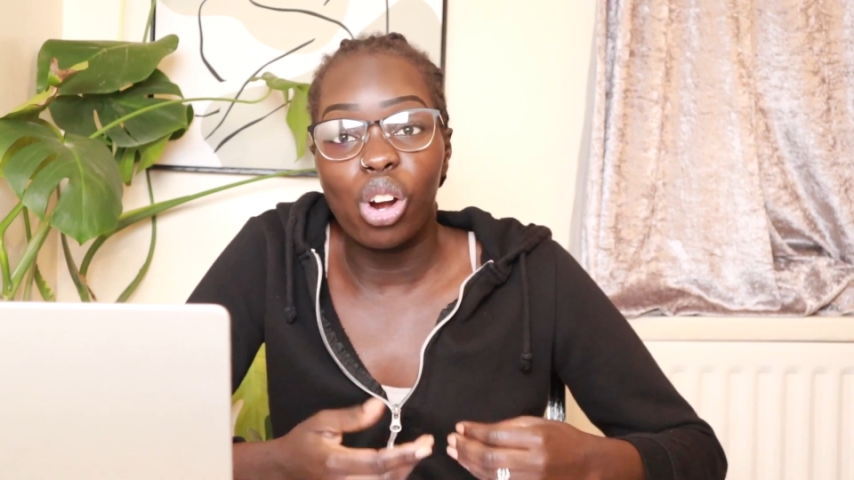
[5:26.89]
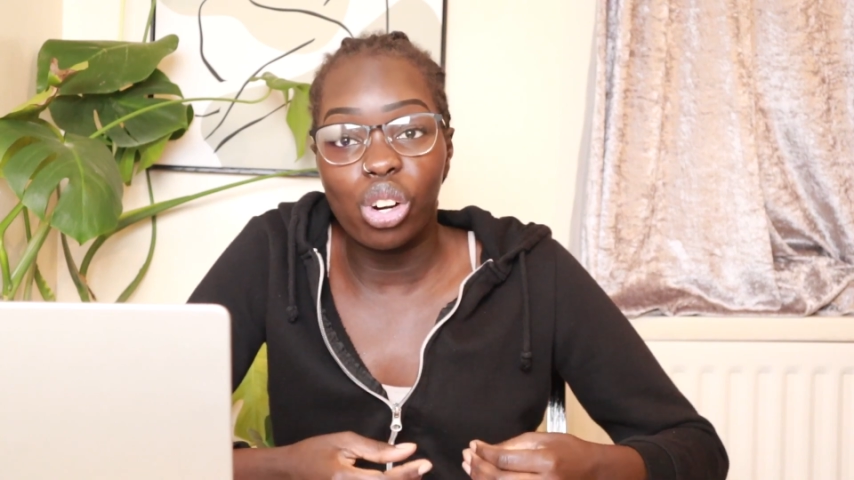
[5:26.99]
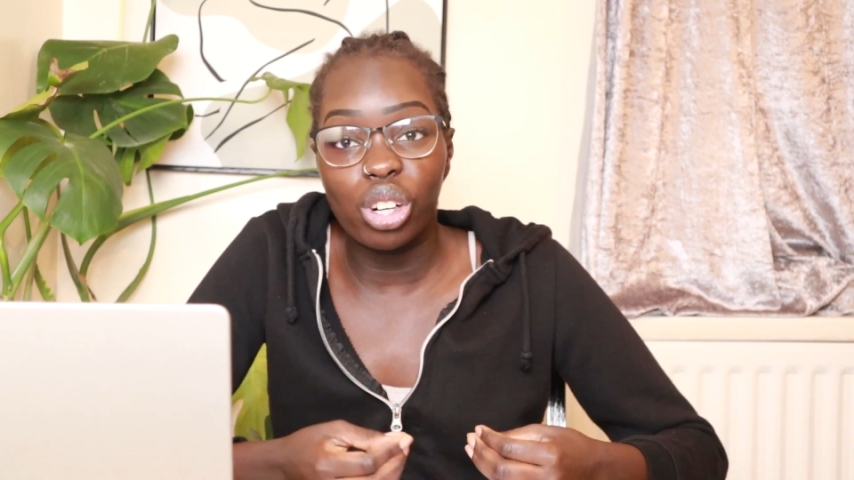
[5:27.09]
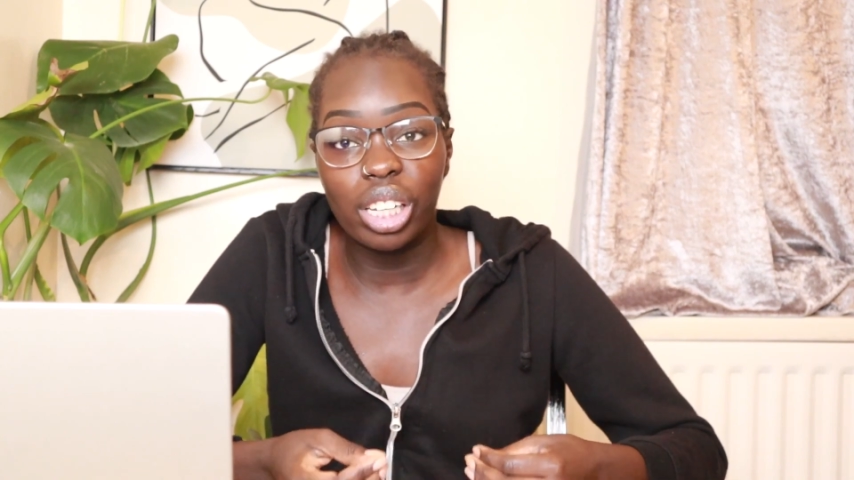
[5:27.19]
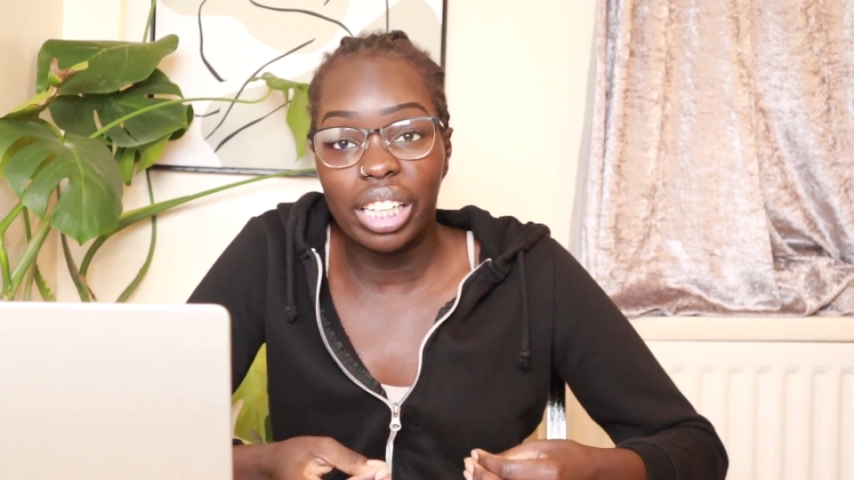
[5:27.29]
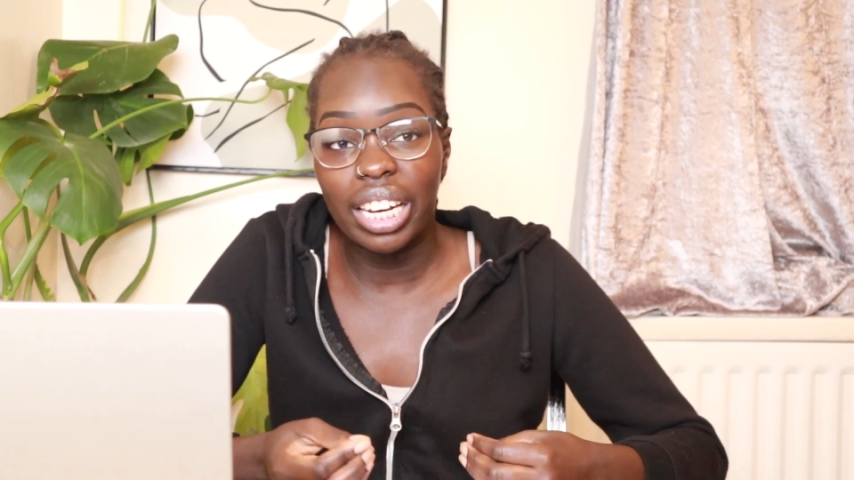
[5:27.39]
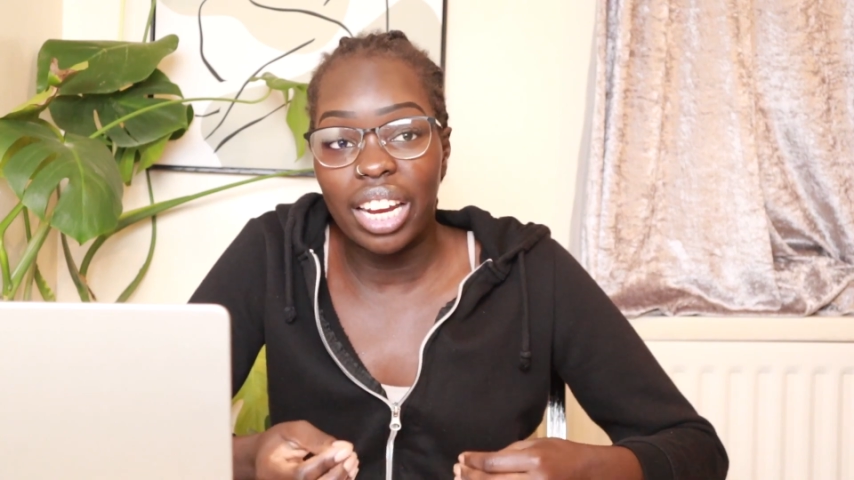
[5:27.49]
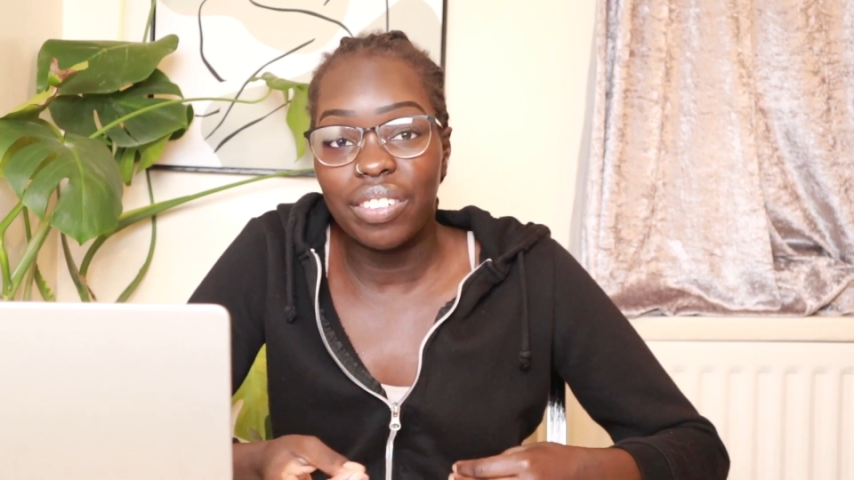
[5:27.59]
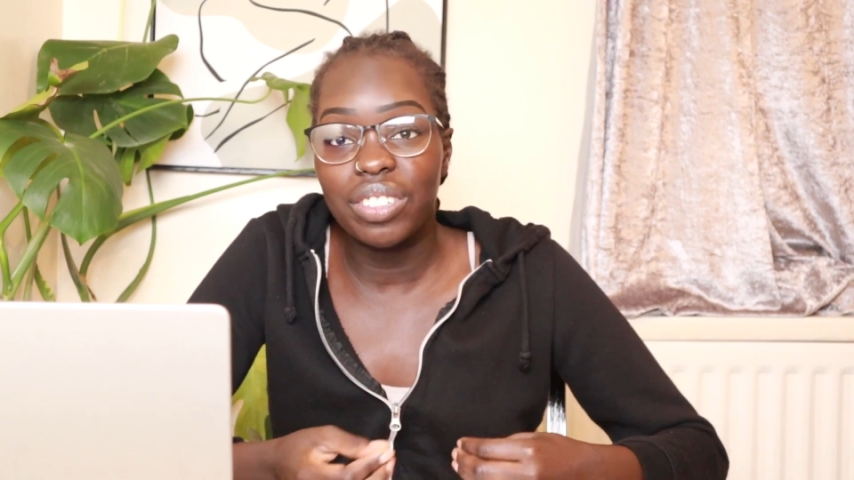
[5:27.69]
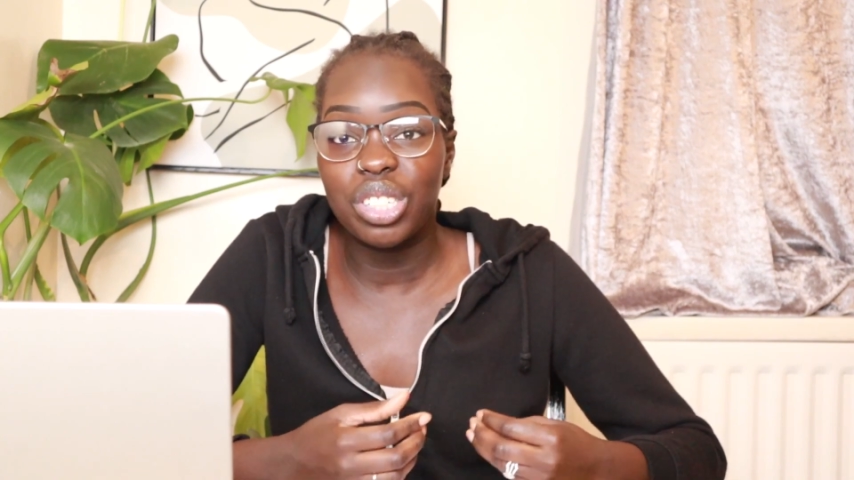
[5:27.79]
early
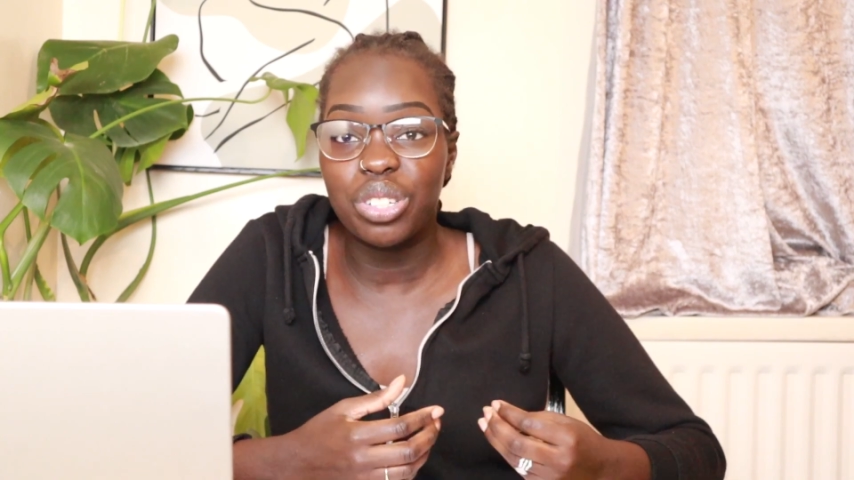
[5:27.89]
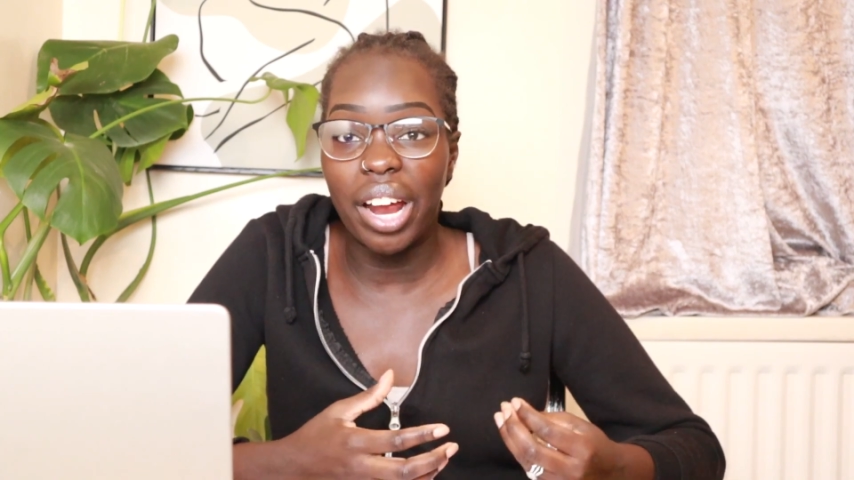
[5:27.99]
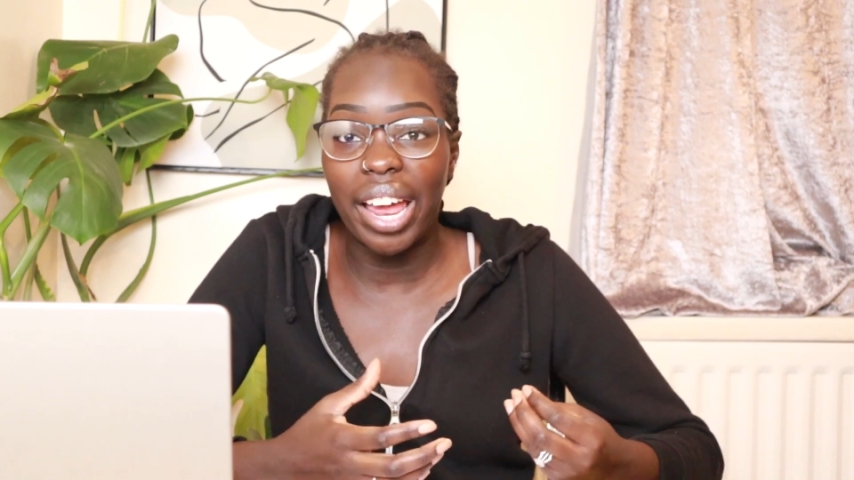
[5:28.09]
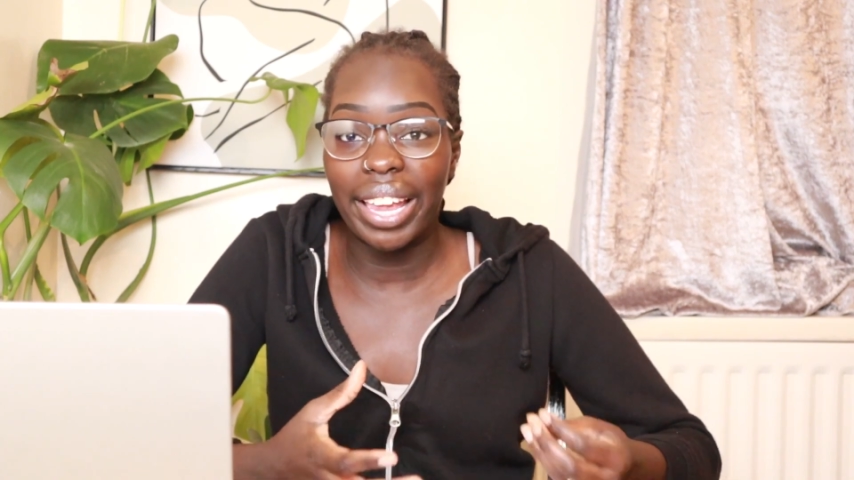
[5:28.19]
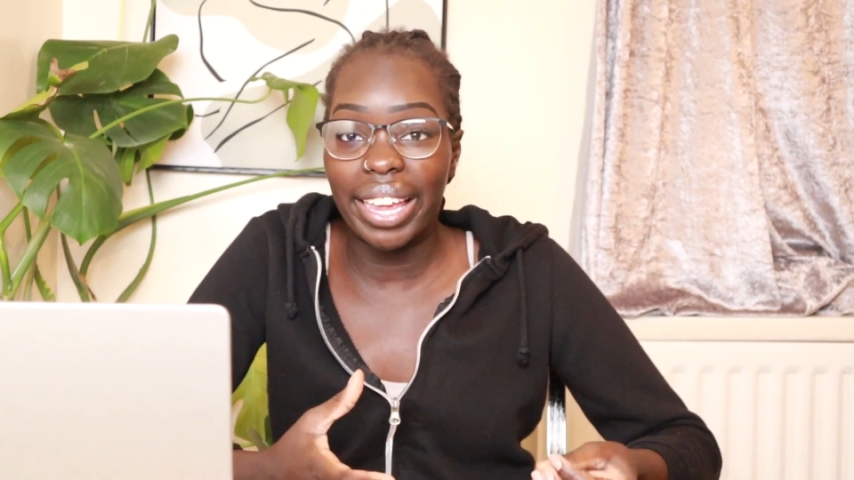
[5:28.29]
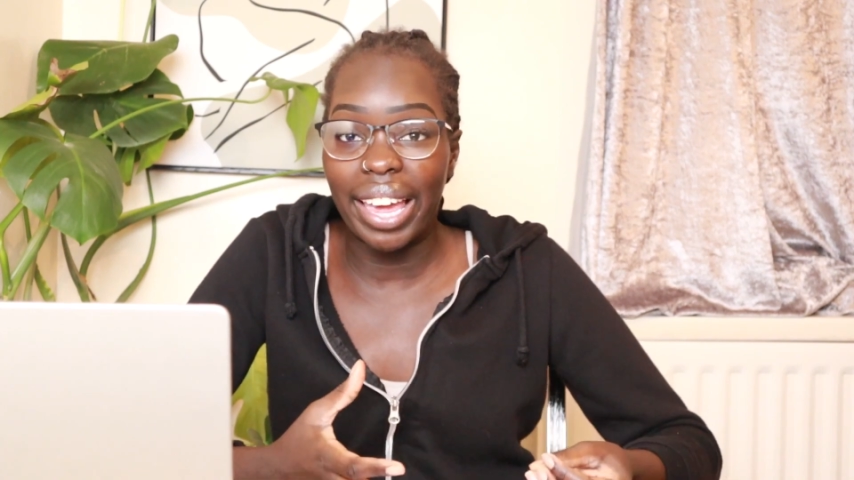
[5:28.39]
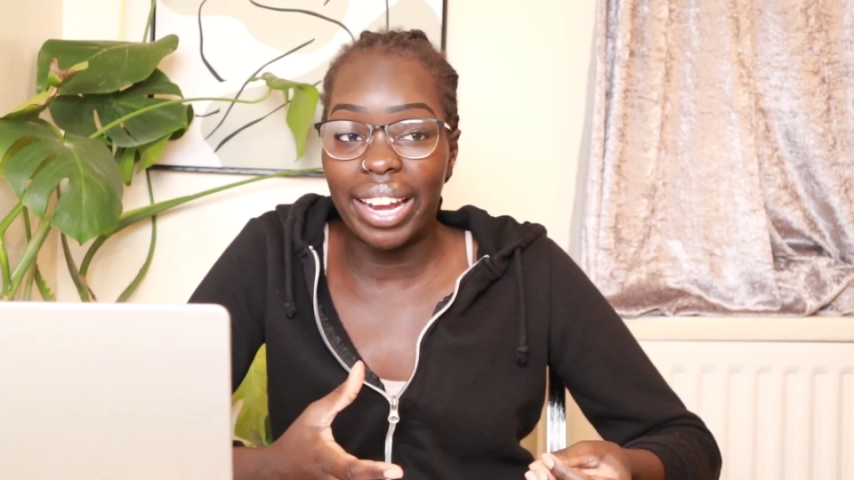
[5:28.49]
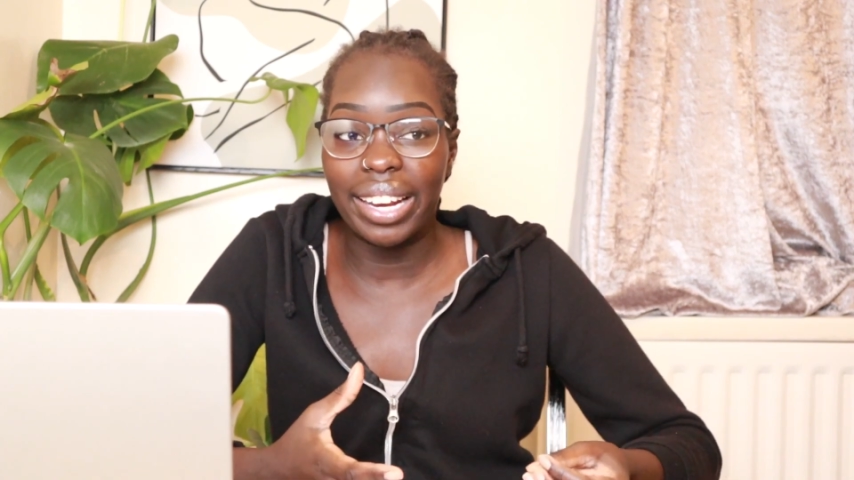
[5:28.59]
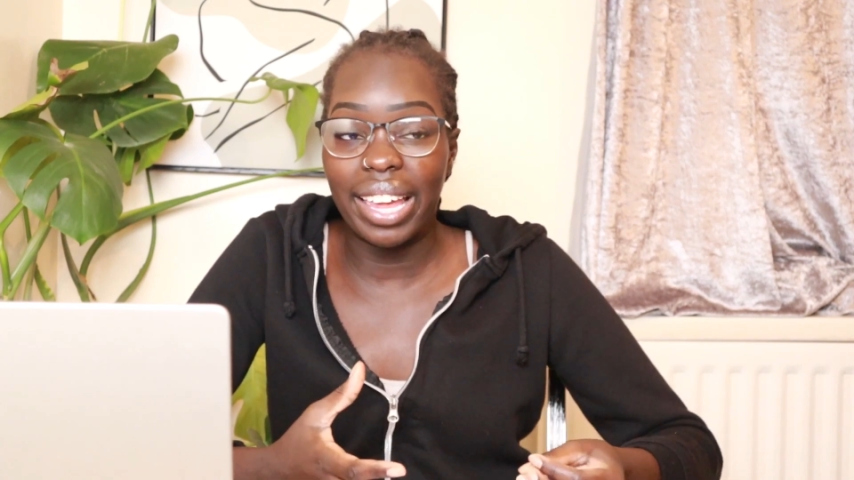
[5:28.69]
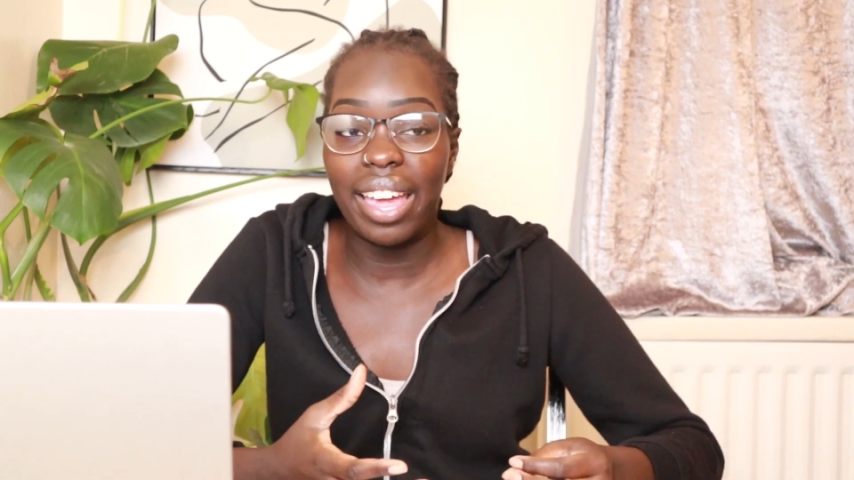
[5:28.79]
enough to try and get
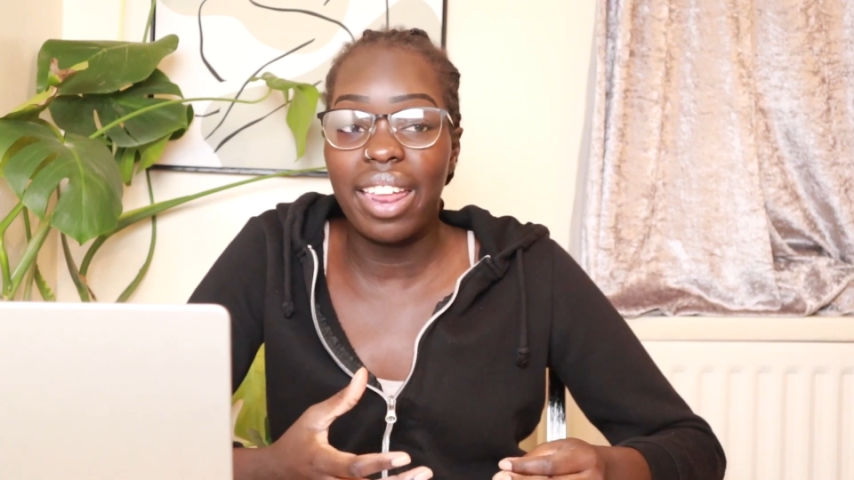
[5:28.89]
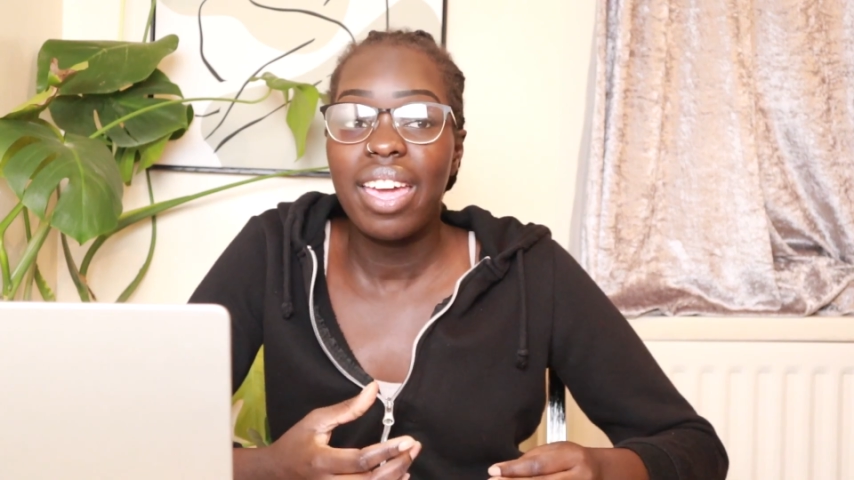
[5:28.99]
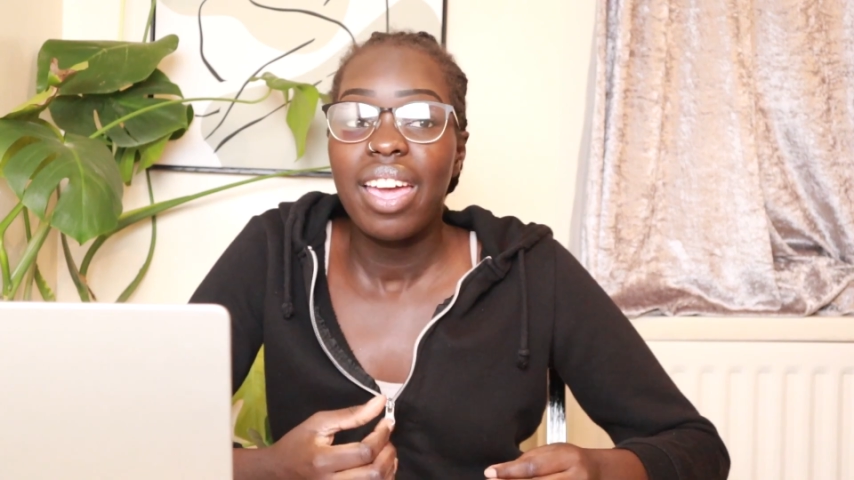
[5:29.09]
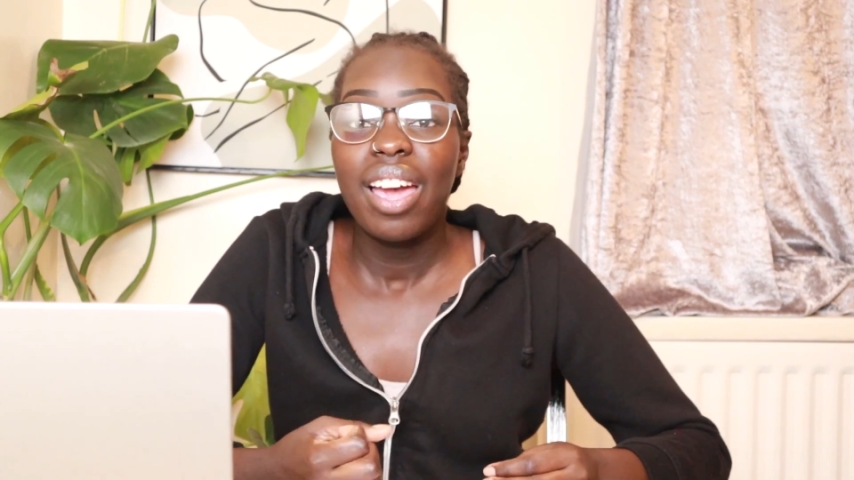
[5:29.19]
it in